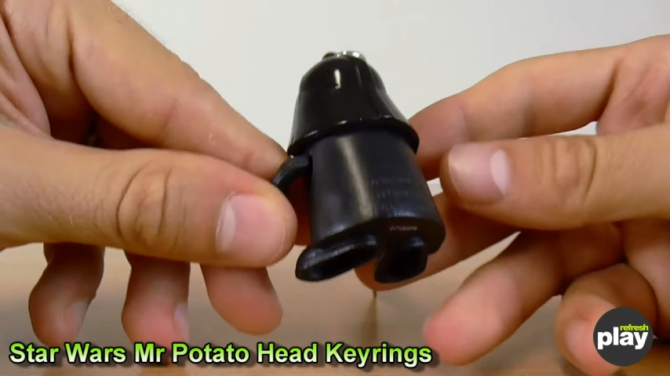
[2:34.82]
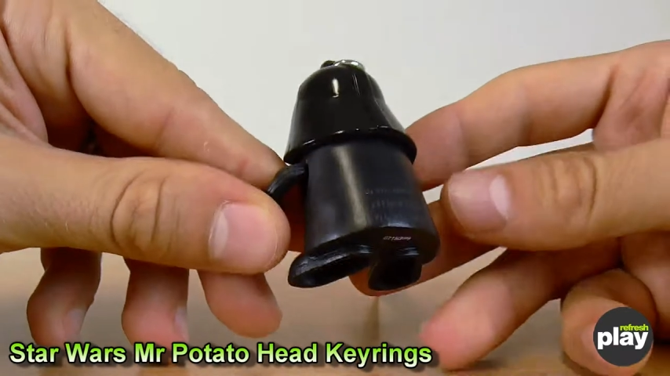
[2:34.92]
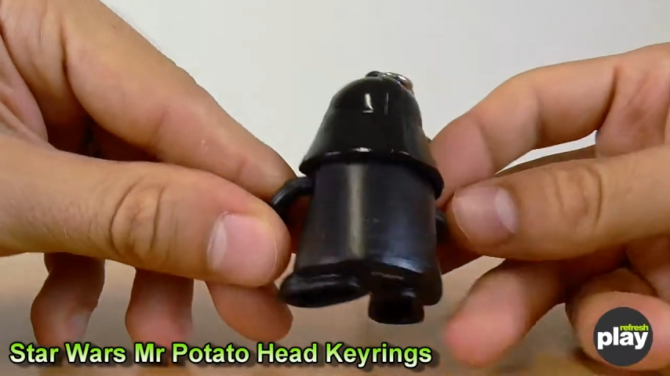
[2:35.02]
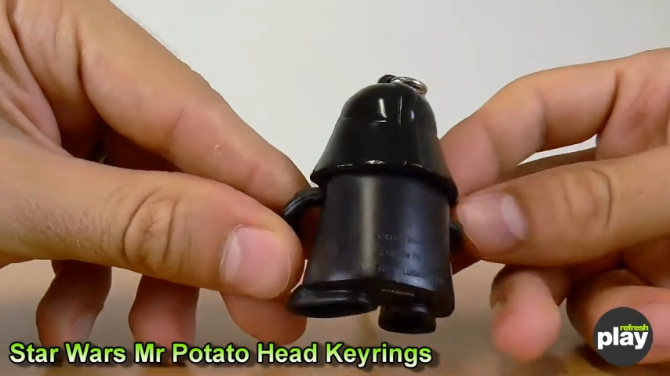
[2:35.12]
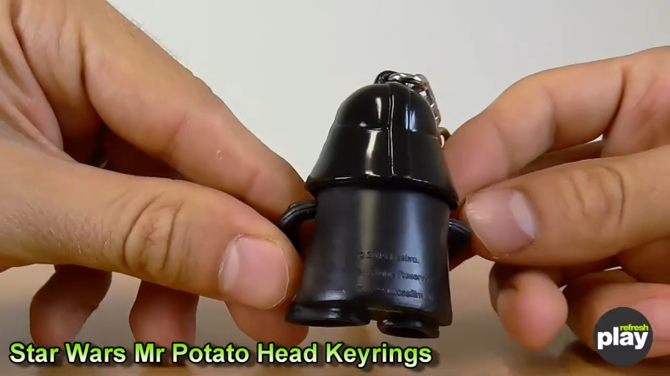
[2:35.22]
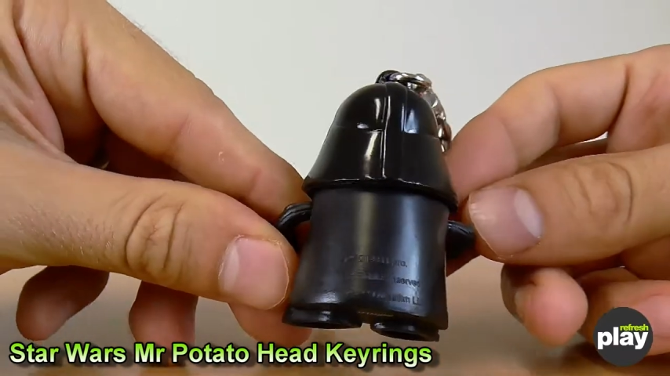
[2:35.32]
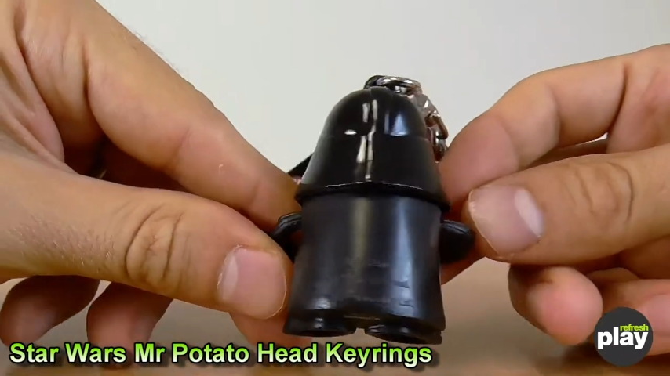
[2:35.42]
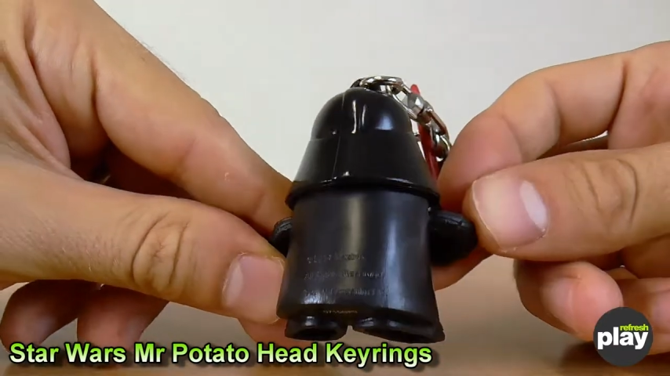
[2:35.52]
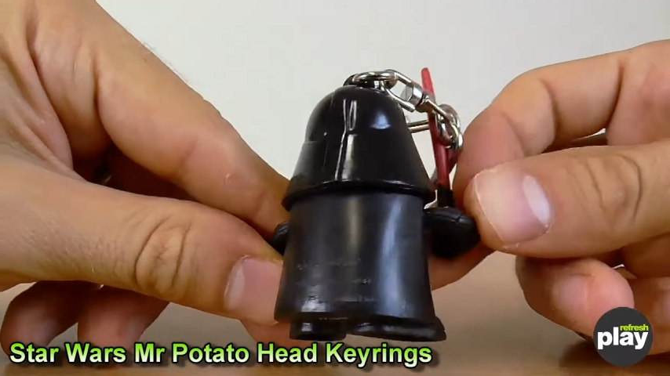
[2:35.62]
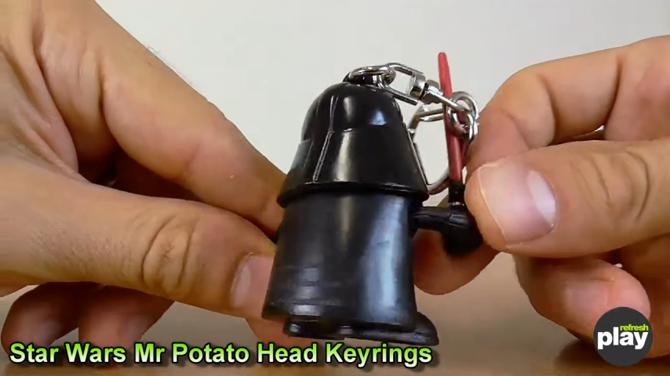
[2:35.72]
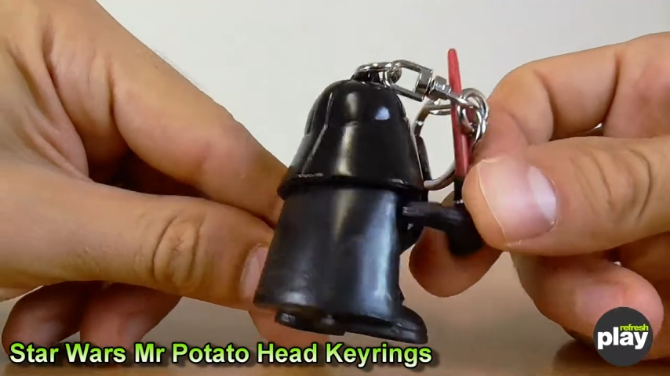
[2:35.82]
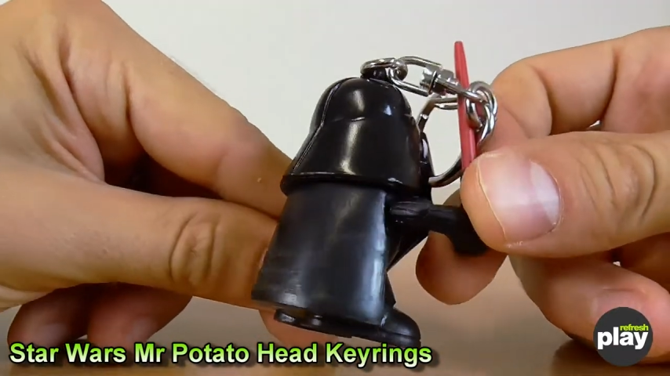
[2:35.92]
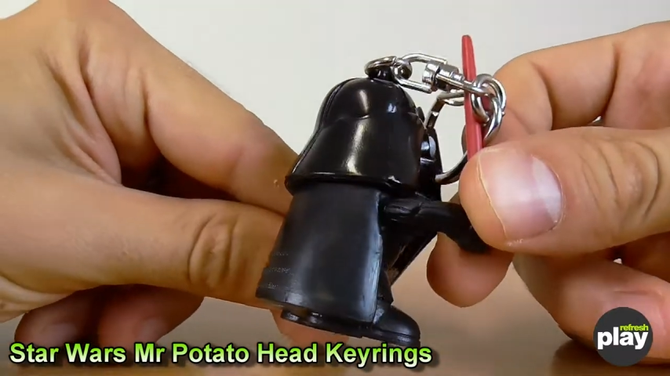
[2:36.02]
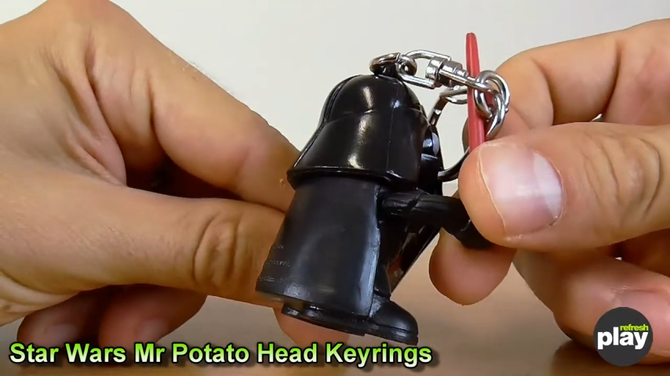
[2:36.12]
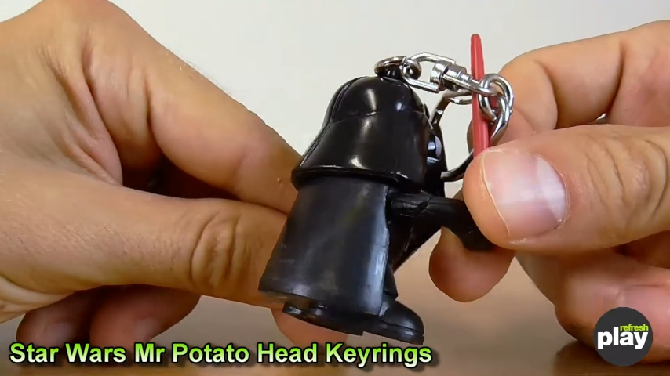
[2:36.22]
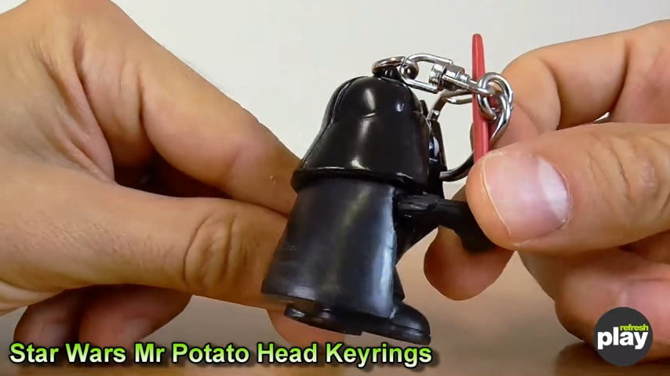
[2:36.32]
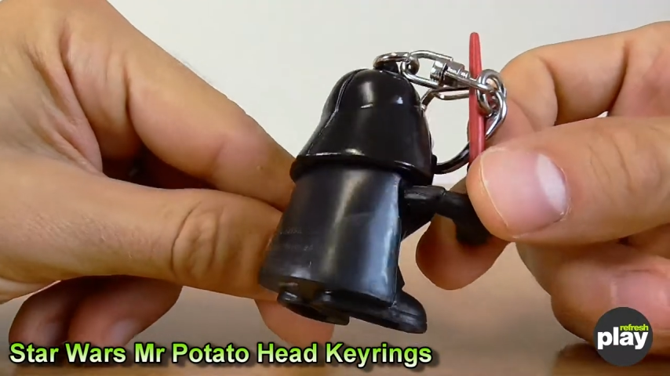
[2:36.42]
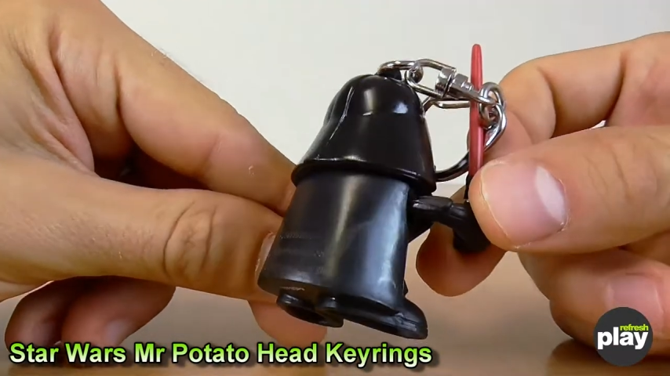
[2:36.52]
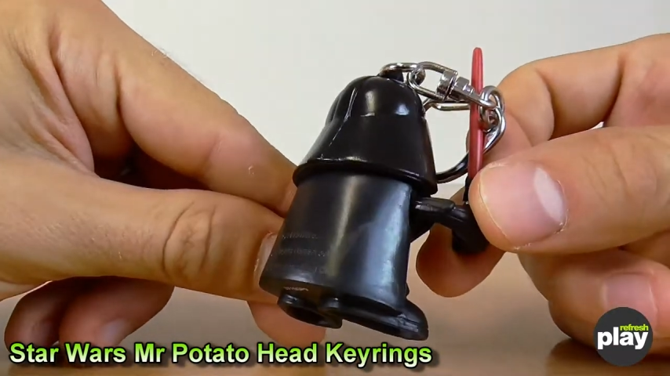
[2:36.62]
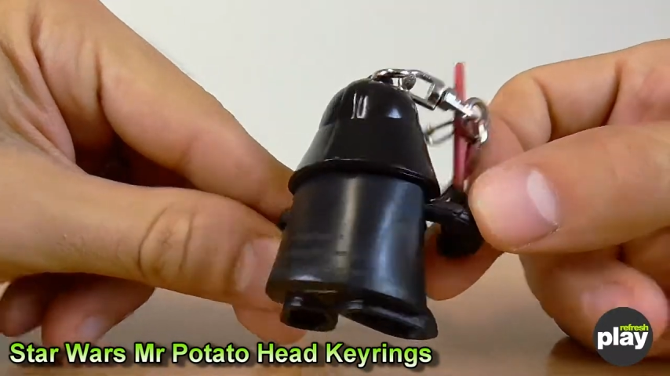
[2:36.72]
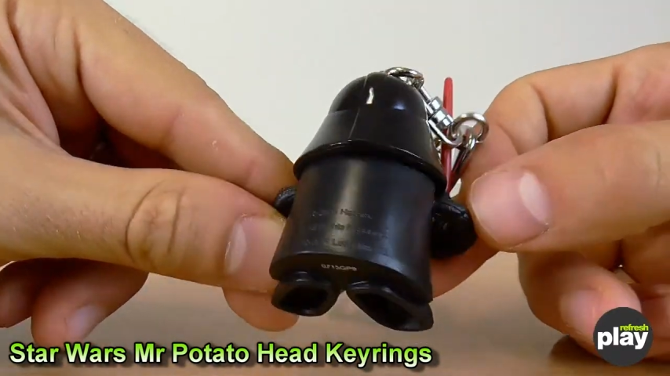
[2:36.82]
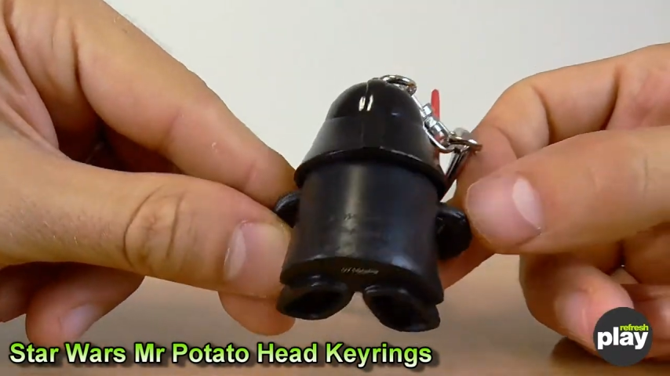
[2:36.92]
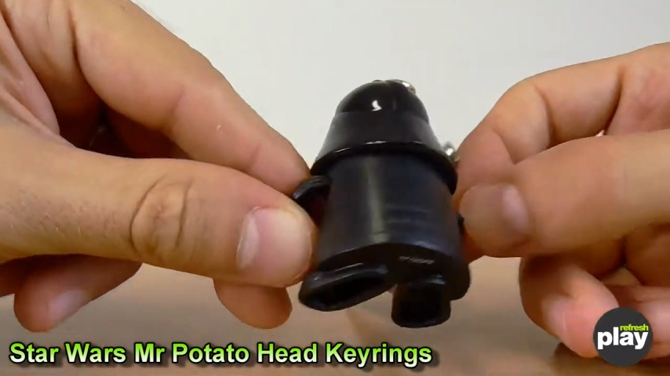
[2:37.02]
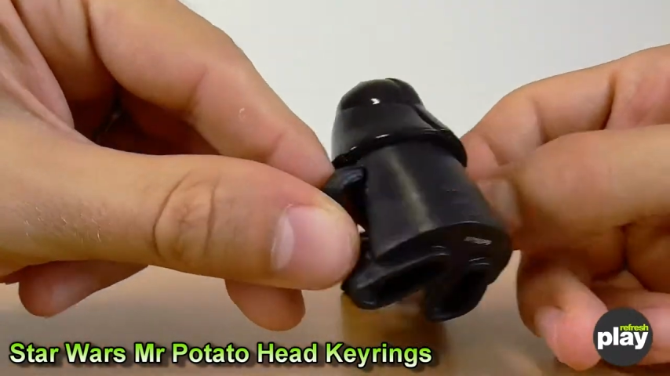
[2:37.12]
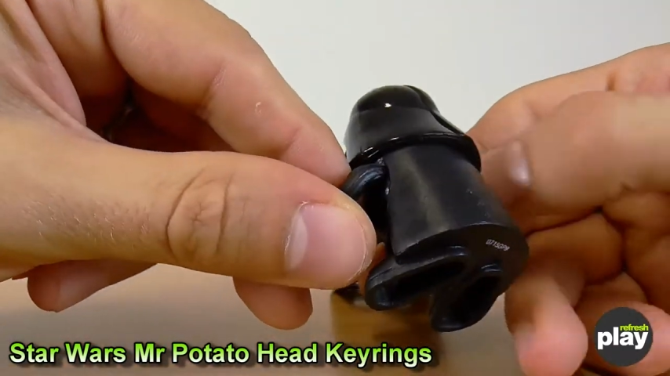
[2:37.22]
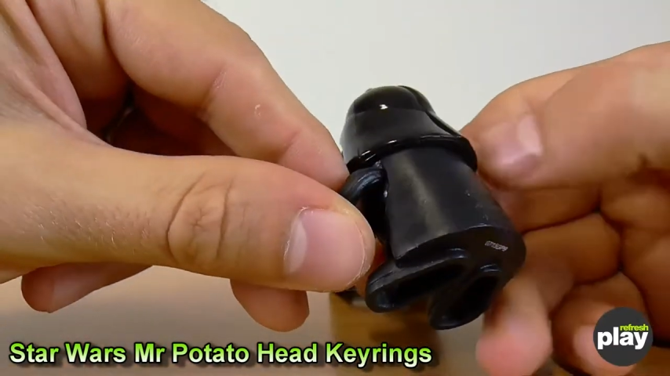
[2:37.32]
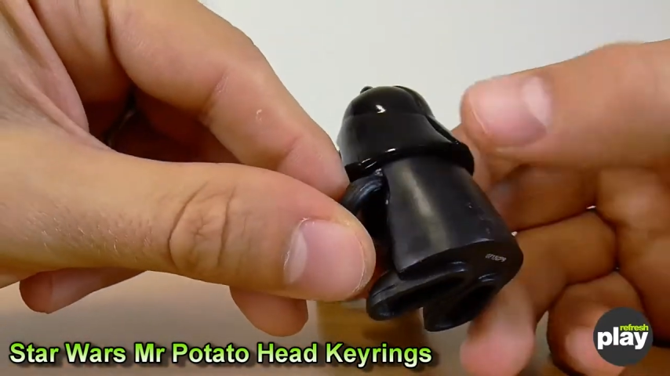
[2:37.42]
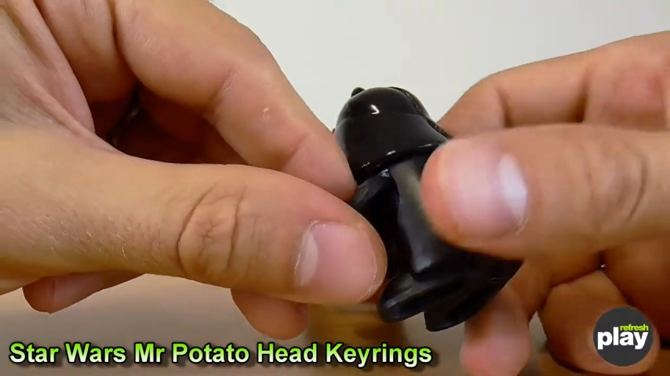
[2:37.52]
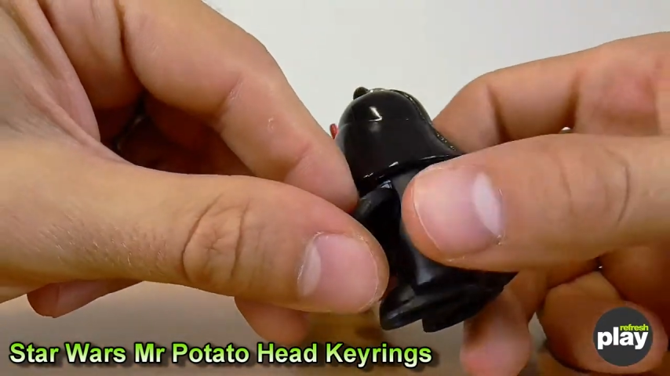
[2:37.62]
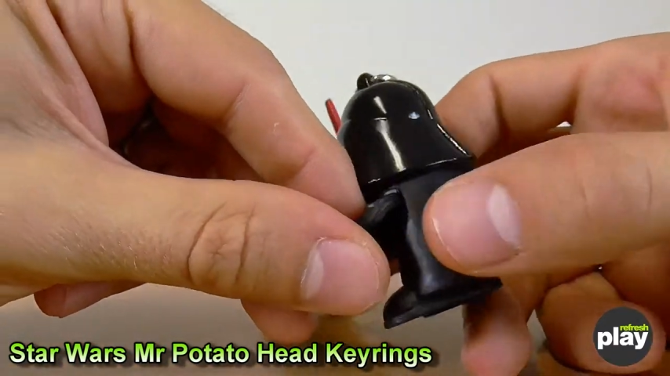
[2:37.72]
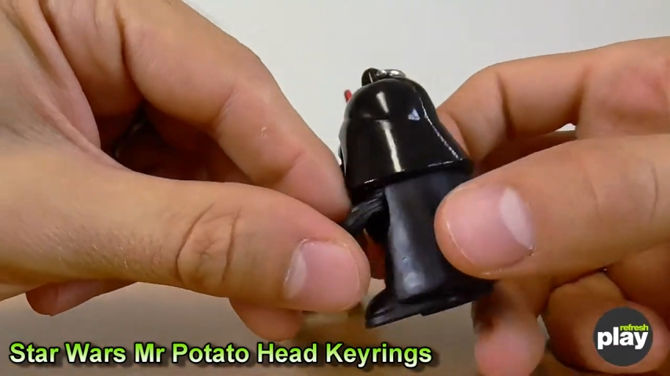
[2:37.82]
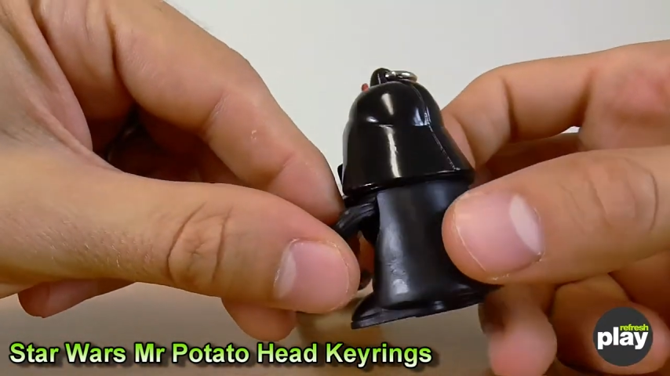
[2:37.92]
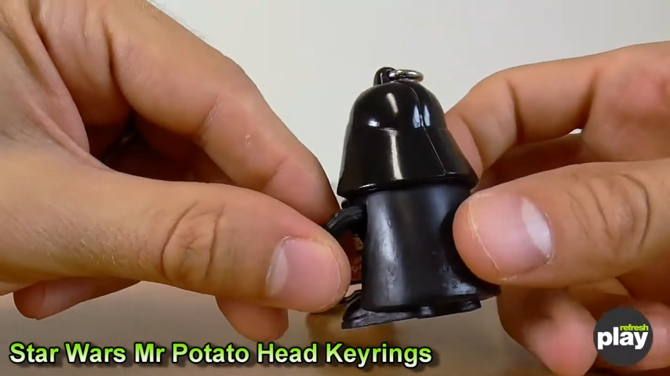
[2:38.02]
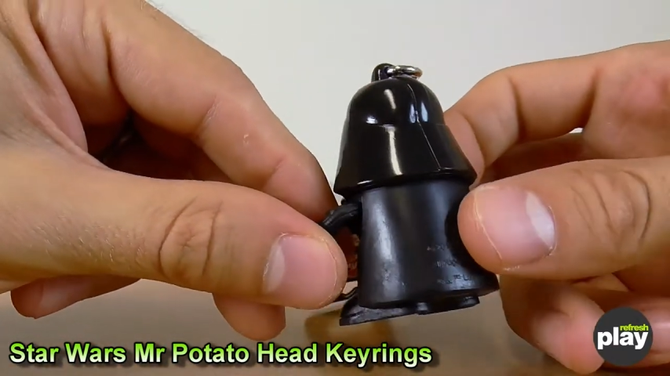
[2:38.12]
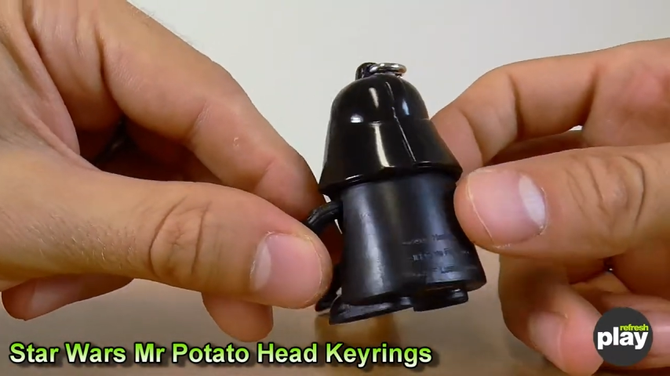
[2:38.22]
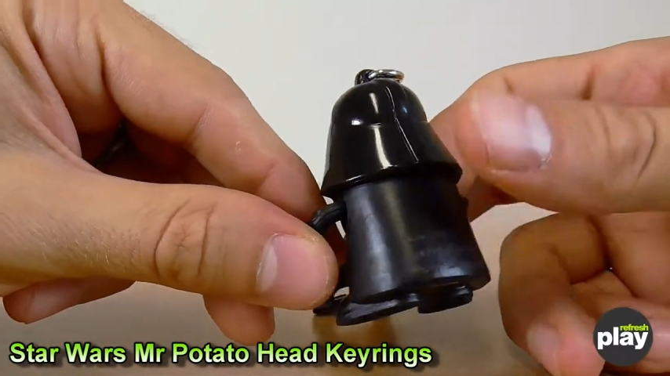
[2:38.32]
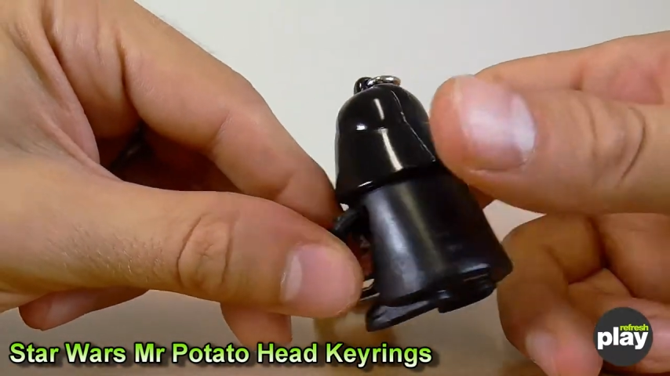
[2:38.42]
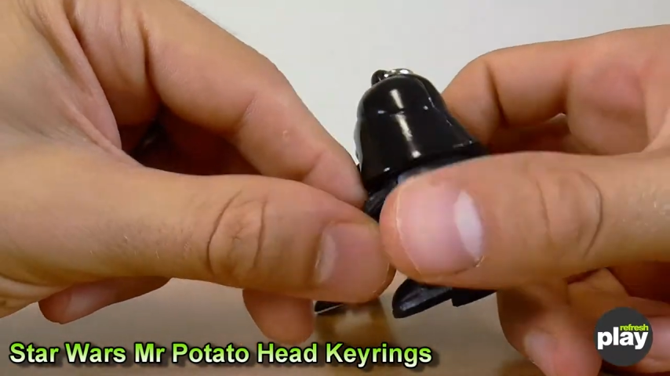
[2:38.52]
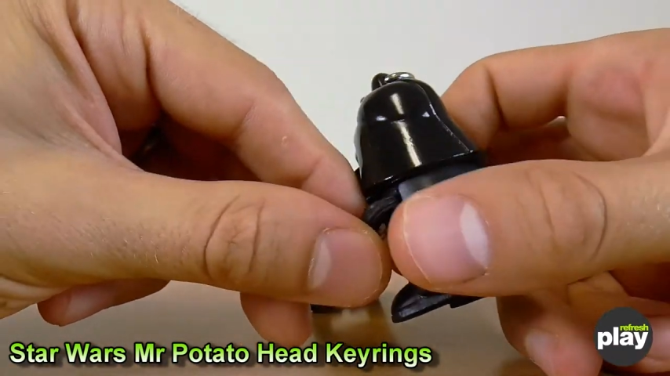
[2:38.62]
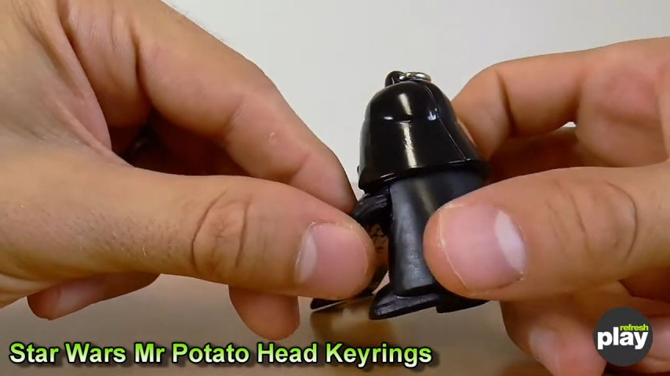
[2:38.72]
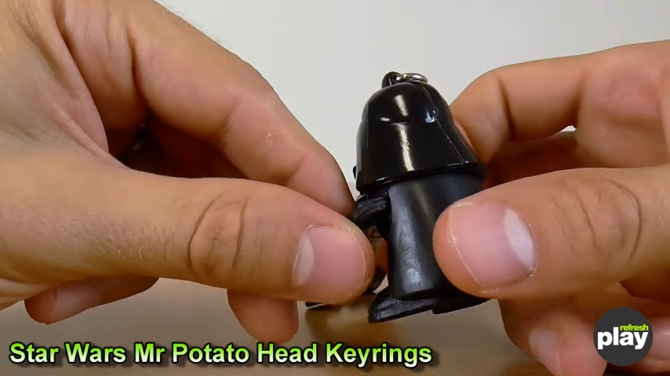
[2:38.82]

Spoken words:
No face is visible, so there are no lips to read.